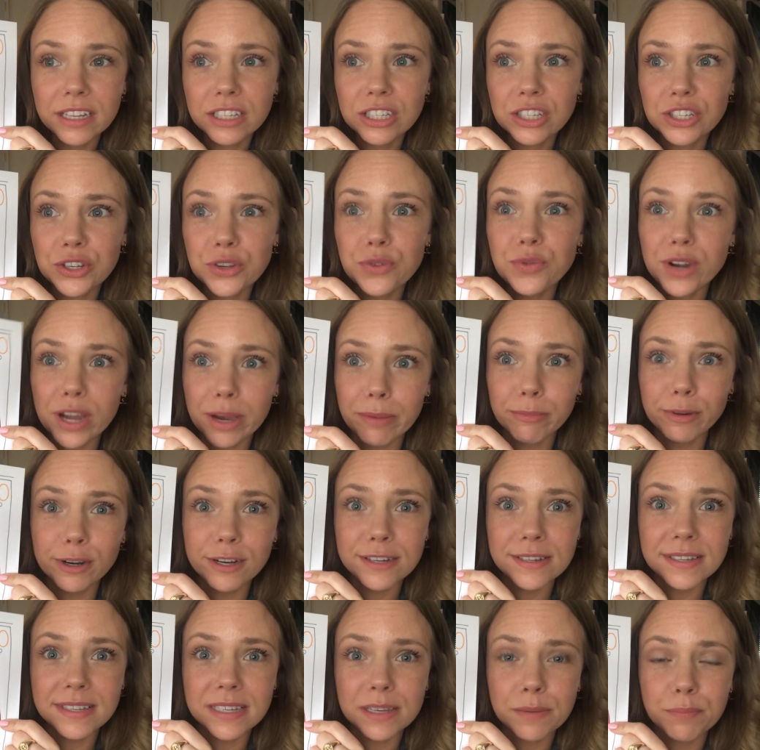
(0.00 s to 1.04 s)
two
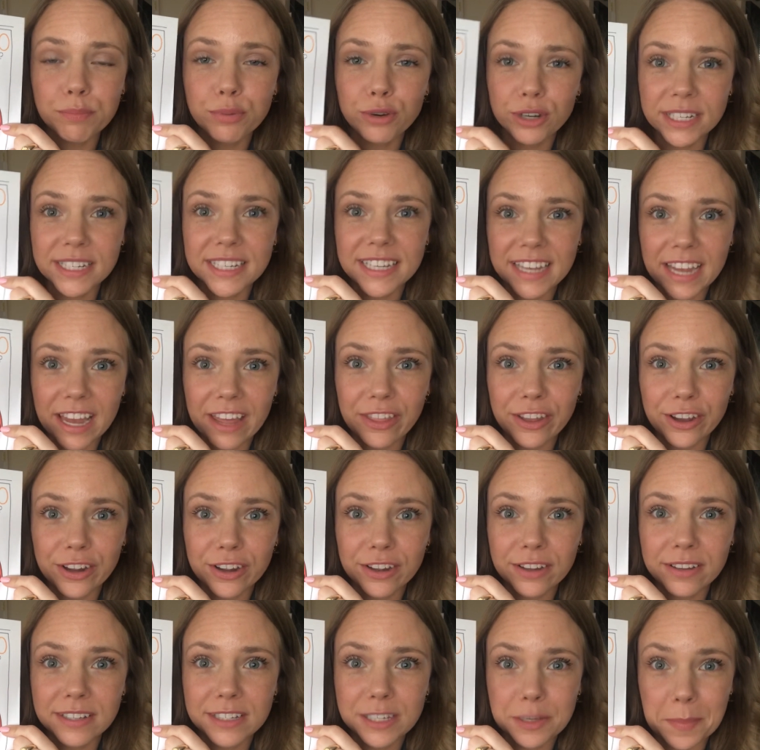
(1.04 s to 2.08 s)
numbers put
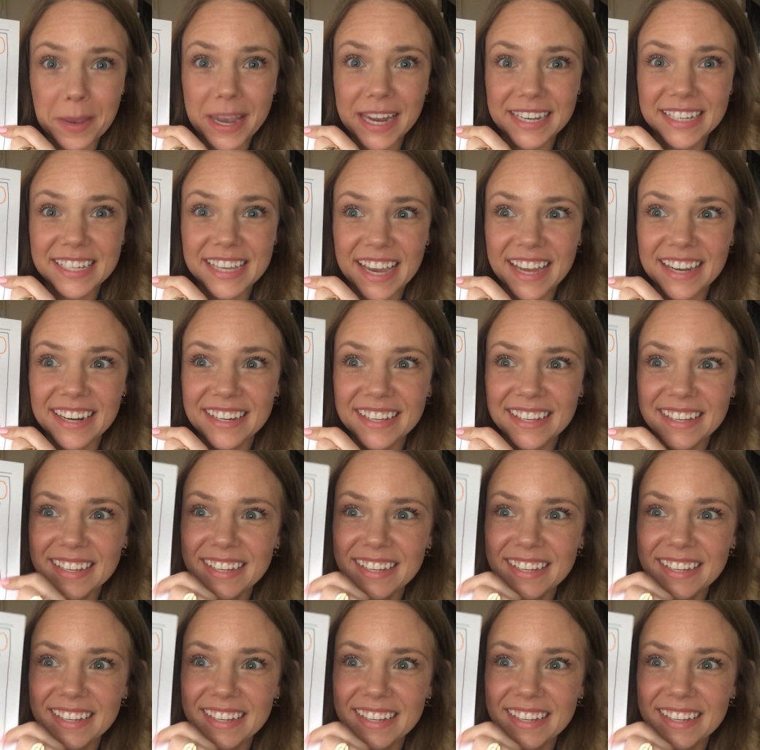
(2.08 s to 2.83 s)
together to make 10.